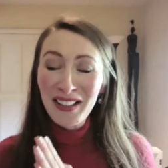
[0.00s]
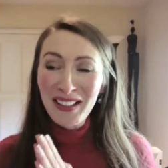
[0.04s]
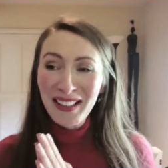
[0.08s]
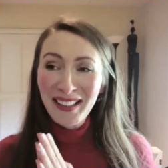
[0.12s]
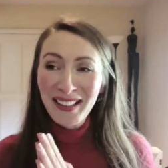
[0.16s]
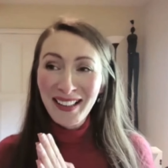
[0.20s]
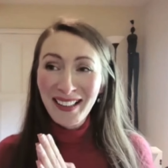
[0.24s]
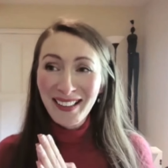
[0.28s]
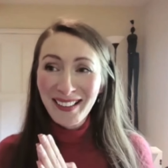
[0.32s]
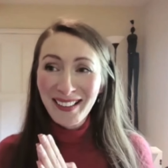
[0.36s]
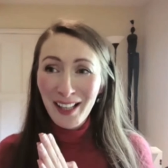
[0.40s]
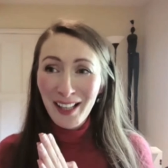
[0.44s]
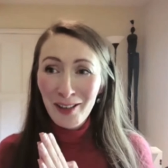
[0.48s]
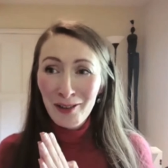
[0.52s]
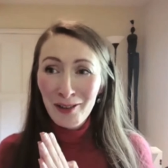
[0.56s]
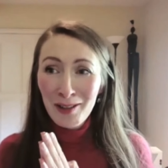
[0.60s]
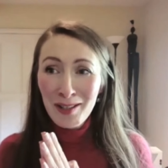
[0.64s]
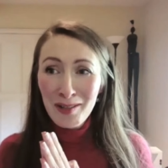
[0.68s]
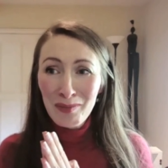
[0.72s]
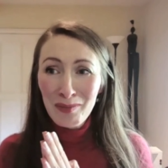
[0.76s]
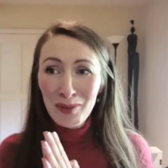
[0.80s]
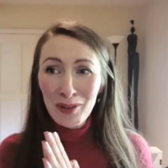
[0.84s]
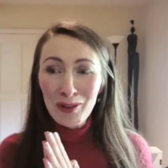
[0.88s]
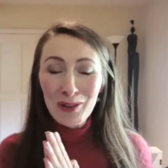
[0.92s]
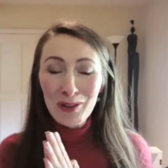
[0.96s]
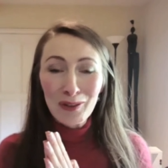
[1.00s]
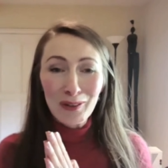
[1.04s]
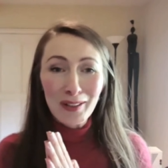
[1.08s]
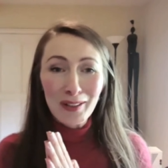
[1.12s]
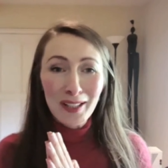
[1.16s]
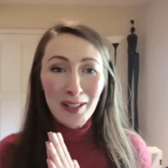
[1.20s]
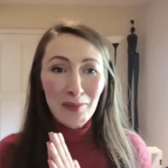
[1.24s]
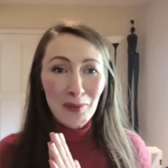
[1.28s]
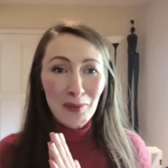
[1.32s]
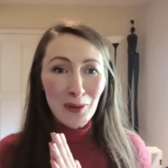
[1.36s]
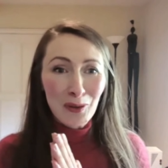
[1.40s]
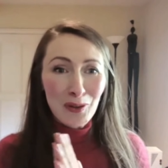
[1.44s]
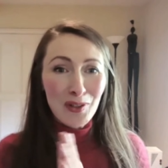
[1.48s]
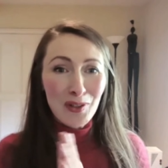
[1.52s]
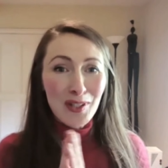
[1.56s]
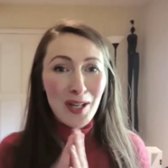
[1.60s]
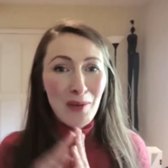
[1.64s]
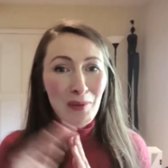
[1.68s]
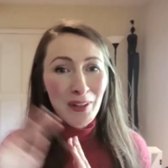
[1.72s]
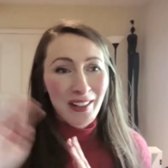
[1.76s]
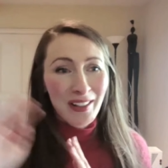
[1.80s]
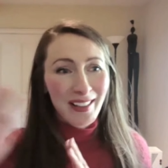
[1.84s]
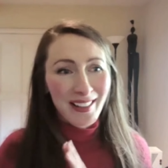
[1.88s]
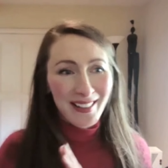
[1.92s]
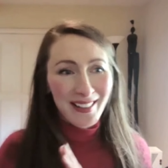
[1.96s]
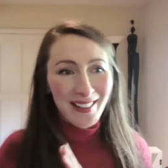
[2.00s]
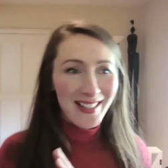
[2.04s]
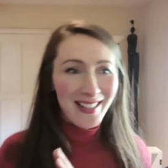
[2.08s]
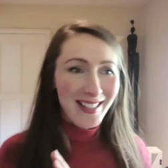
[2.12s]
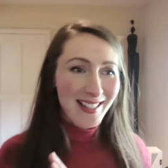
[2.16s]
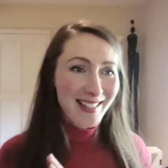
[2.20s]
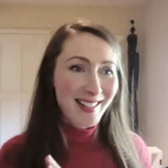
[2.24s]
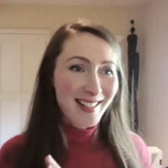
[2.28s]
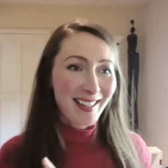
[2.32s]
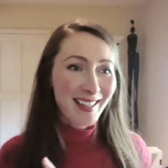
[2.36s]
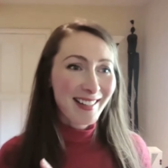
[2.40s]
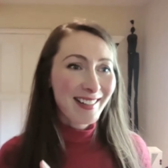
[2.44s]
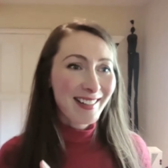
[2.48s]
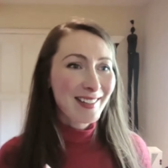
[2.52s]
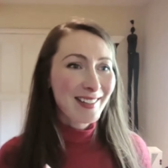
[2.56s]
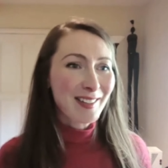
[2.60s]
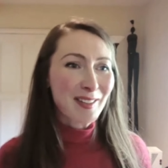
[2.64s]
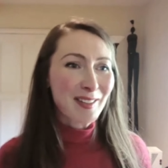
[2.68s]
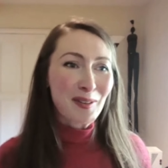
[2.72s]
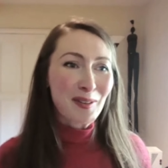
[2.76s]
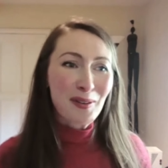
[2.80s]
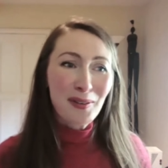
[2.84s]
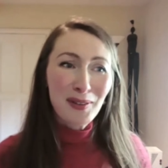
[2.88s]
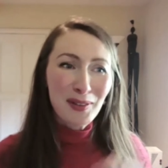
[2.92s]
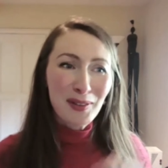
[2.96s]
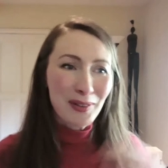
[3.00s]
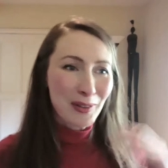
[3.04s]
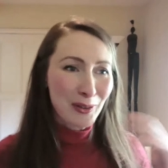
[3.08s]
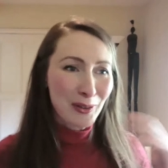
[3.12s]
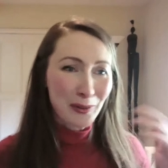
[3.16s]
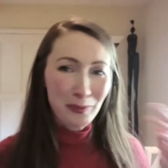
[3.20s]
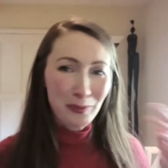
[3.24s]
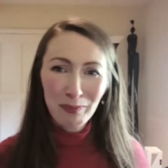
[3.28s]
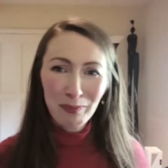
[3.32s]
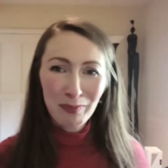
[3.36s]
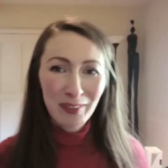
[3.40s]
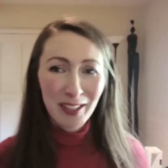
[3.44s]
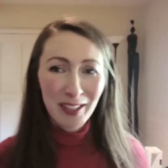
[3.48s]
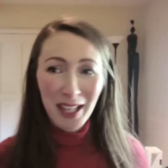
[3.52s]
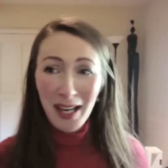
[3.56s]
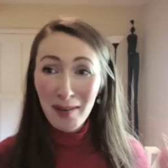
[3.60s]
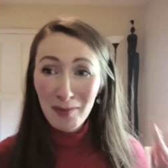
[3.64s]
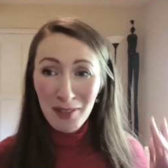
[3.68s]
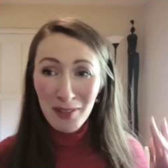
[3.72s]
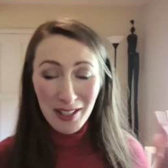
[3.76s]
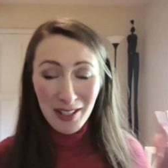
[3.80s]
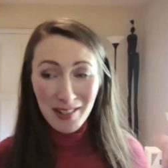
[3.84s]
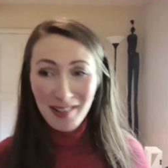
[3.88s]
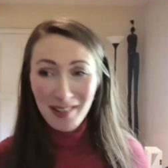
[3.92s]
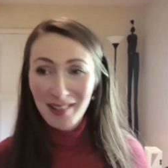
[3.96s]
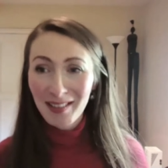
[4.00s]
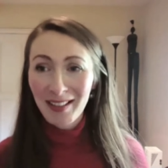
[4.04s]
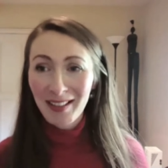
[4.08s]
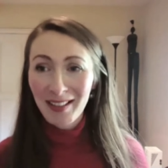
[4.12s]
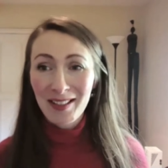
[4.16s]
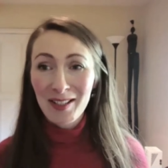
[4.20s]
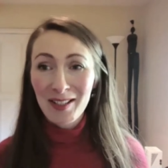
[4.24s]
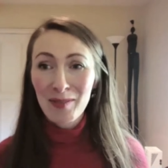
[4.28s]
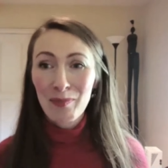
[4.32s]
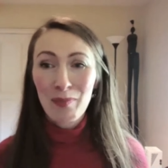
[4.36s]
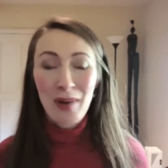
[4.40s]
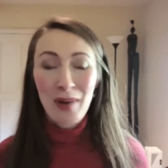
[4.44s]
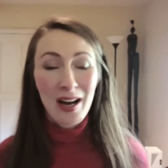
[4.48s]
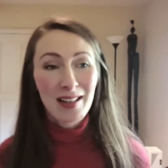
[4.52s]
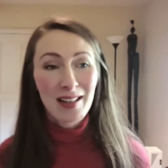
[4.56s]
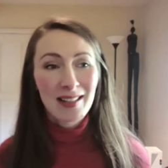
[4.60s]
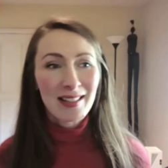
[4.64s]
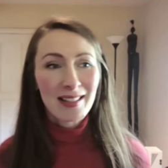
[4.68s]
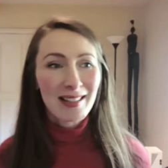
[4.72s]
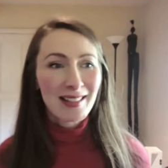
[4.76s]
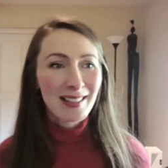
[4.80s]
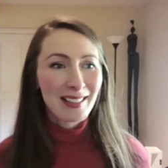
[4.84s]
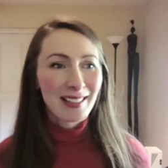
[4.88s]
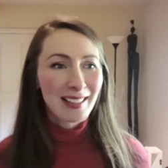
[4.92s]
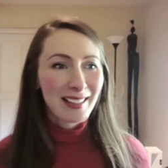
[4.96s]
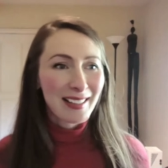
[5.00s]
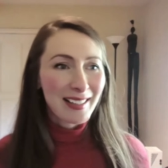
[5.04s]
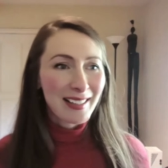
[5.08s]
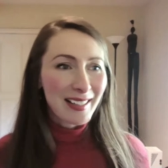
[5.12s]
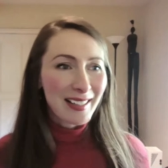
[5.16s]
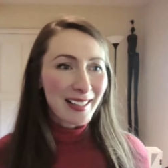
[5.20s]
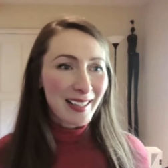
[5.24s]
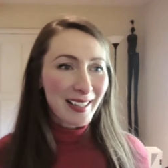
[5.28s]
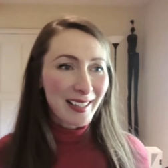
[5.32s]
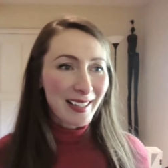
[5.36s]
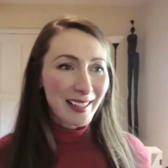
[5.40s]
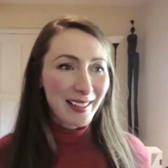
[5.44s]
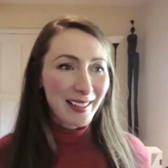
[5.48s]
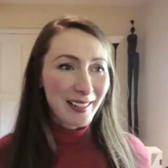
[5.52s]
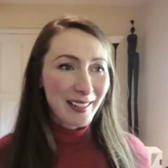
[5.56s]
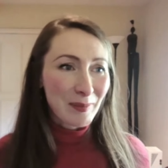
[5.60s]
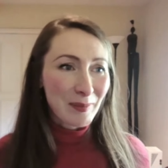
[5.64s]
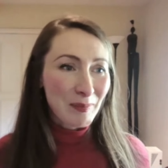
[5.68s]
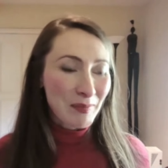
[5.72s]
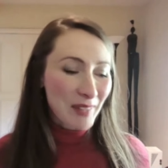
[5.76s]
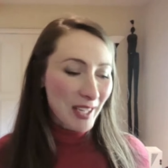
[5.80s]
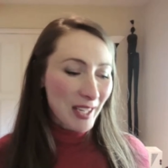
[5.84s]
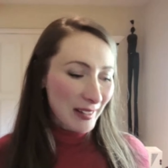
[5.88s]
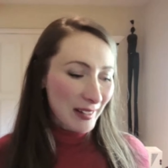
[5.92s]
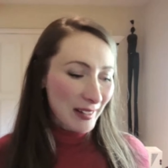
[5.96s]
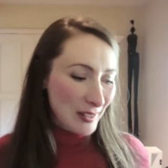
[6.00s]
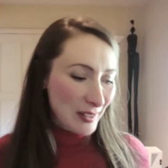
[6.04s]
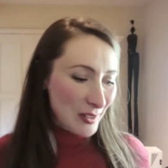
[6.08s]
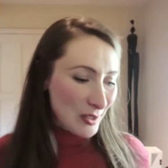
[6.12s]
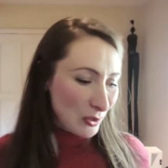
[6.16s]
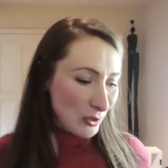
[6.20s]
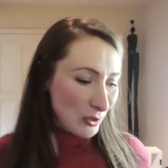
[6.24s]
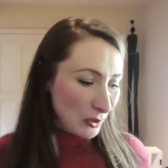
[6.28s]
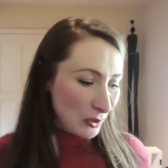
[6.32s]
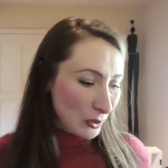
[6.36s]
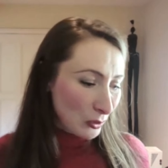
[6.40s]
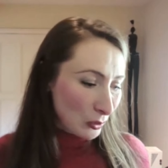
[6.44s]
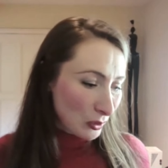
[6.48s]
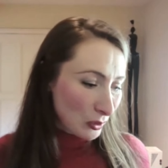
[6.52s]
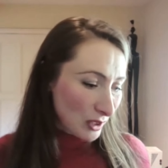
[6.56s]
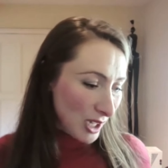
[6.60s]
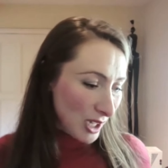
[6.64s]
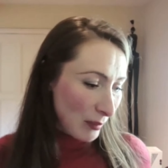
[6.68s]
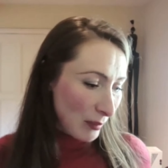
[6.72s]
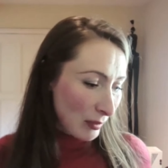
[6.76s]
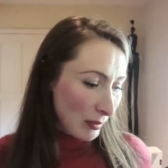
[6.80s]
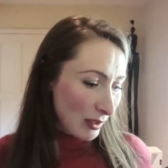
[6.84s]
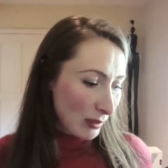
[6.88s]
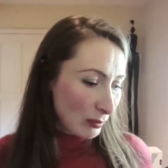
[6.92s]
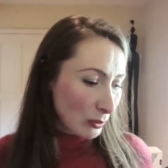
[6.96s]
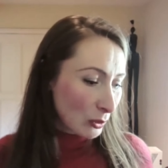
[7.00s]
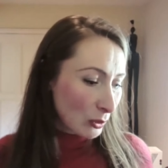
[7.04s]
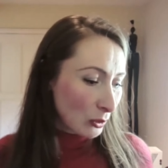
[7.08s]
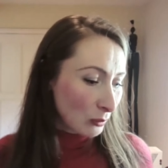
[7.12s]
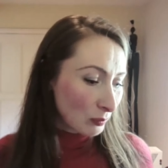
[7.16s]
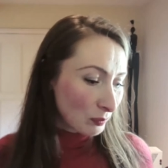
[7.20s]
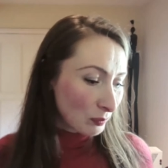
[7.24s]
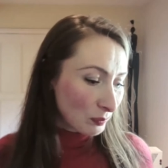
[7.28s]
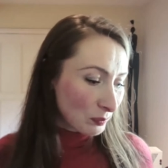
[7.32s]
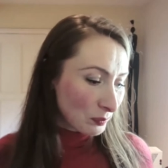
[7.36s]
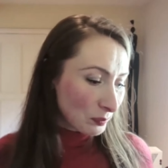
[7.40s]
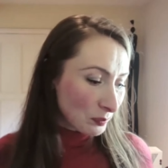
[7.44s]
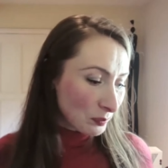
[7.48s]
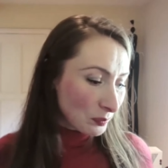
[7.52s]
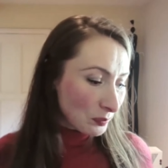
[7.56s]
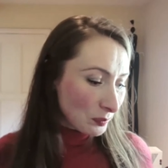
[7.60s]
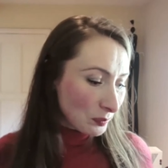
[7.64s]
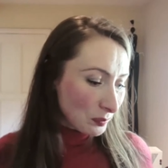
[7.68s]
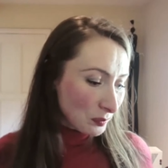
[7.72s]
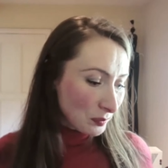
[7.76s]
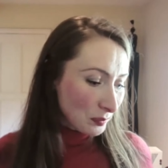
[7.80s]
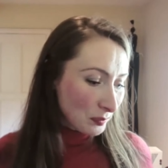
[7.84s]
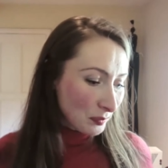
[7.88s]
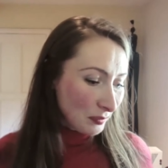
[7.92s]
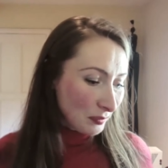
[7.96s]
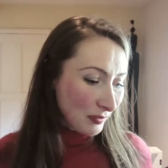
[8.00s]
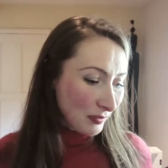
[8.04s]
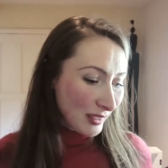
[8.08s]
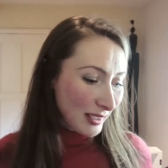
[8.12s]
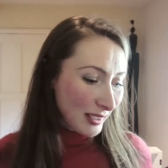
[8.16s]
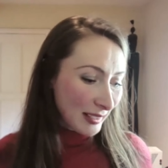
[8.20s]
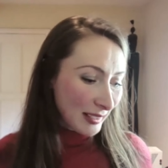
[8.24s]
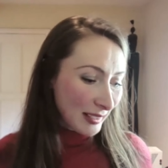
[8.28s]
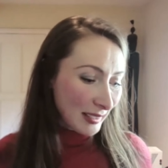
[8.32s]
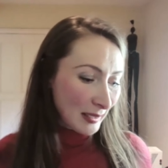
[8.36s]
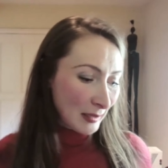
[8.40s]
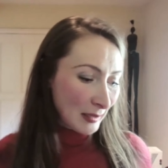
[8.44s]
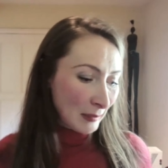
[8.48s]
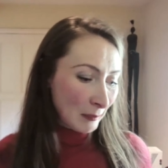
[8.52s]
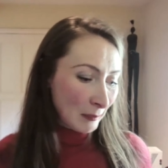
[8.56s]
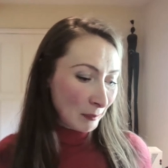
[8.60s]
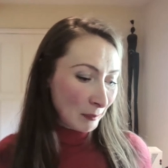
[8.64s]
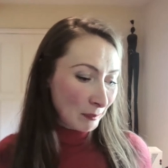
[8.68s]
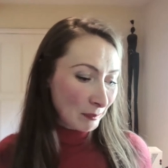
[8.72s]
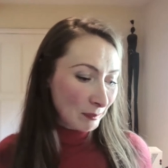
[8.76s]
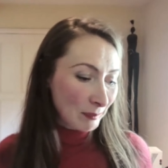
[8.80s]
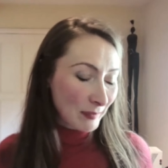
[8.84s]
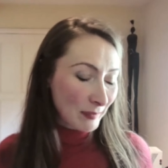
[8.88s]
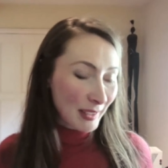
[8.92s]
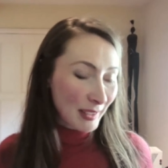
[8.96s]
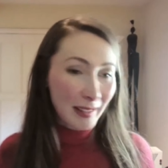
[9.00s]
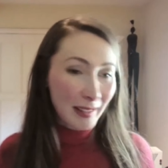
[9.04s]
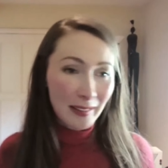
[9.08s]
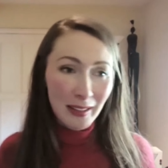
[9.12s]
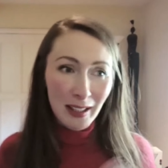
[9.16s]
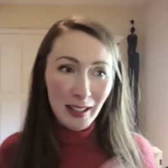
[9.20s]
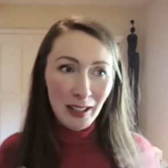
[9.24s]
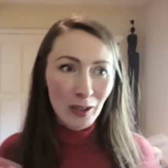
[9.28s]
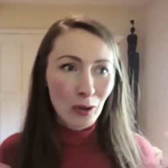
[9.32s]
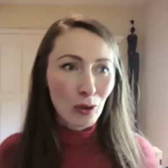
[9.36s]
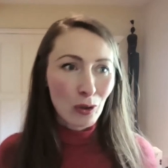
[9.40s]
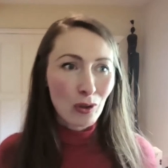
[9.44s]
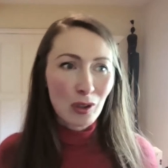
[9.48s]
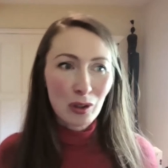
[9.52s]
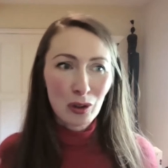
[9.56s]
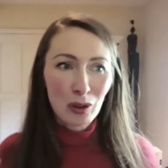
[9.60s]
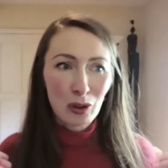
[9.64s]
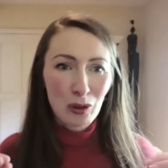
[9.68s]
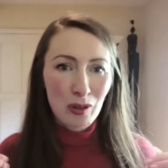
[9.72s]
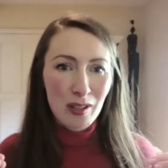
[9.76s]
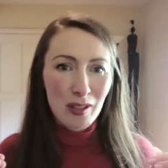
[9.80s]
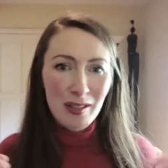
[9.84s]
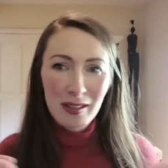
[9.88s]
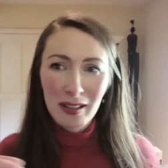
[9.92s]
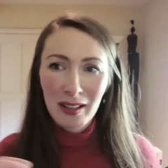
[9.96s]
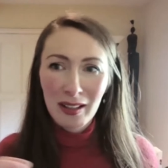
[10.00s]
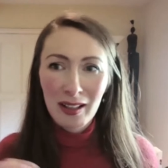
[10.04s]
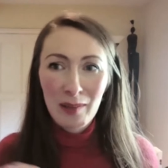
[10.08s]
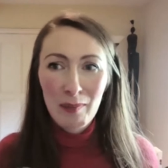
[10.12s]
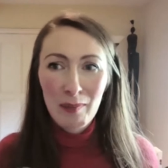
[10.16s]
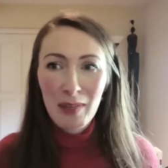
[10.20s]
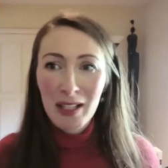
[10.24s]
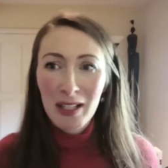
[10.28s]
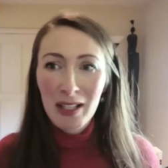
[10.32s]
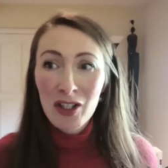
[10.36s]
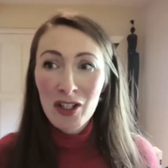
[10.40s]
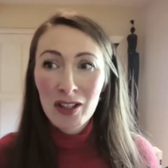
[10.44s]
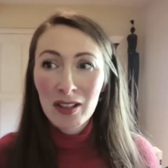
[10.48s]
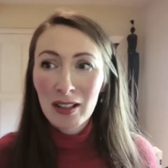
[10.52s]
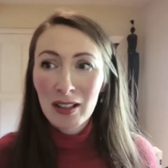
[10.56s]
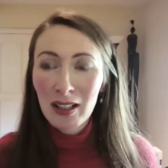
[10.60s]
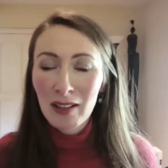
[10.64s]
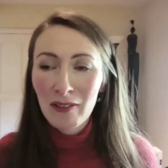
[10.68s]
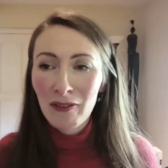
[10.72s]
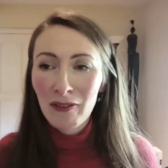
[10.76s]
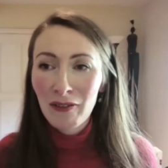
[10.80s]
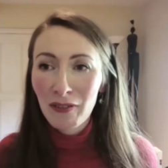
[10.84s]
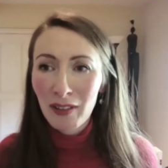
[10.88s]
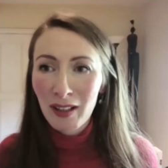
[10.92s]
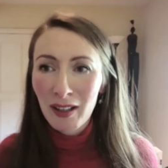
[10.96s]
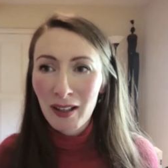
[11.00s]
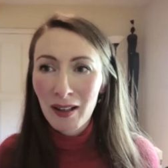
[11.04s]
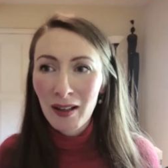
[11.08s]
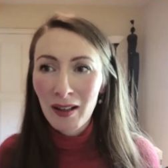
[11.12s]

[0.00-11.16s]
that now it's a bit too late because someone else has done it, or time just has passed, and it's not a good time anymore. Connect all your dots, like I mentioned. If